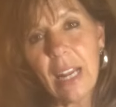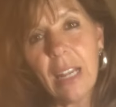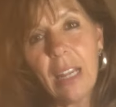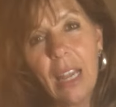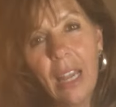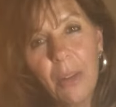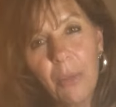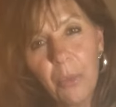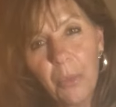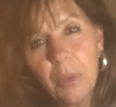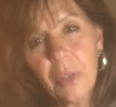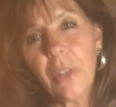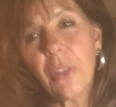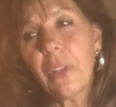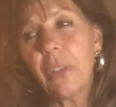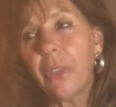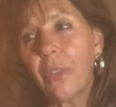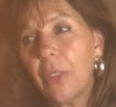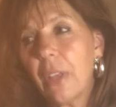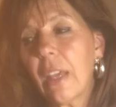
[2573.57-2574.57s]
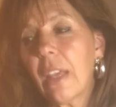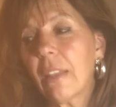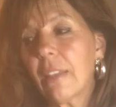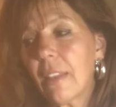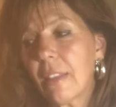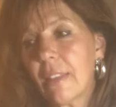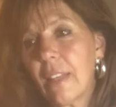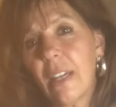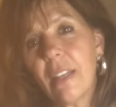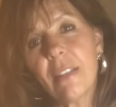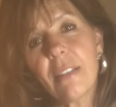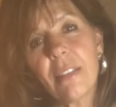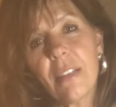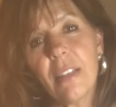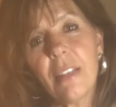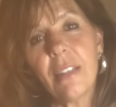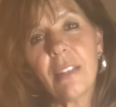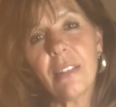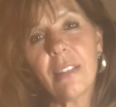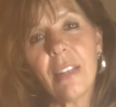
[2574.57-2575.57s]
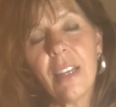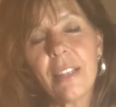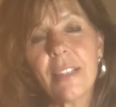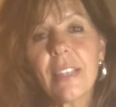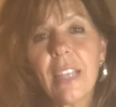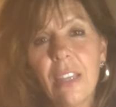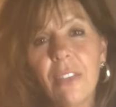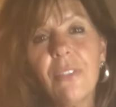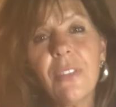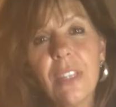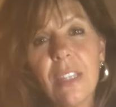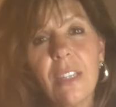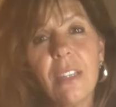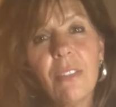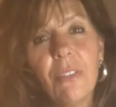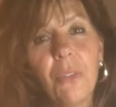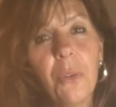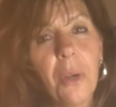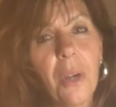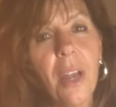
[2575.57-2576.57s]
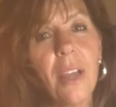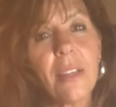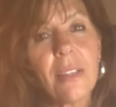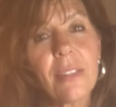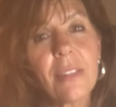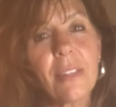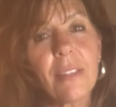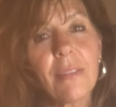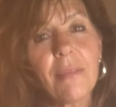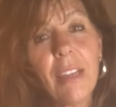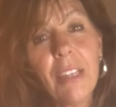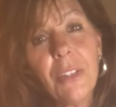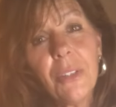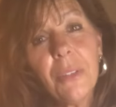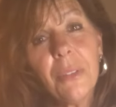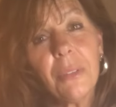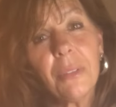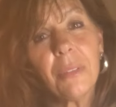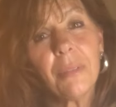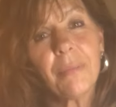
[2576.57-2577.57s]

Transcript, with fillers: I, I really think that that's a, a safety for us. I do.